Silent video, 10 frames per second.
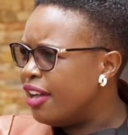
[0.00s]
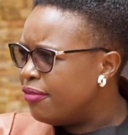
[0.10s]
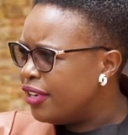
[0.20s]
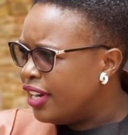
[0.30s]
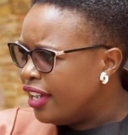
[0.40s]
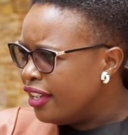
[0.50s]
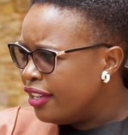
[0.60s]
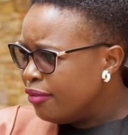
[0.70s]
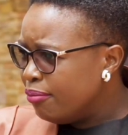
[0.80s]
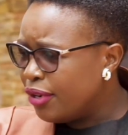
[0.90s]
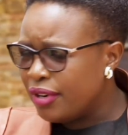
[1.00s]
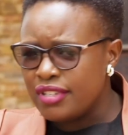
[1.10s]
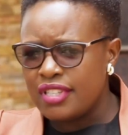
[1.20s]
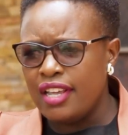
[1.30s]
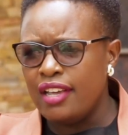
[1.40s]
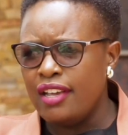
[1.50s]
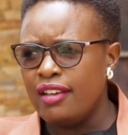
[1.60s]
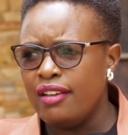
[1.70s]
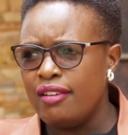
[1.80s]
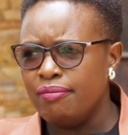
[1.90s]
every day because
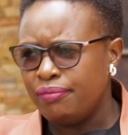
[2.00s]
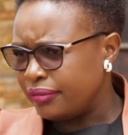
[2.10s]
they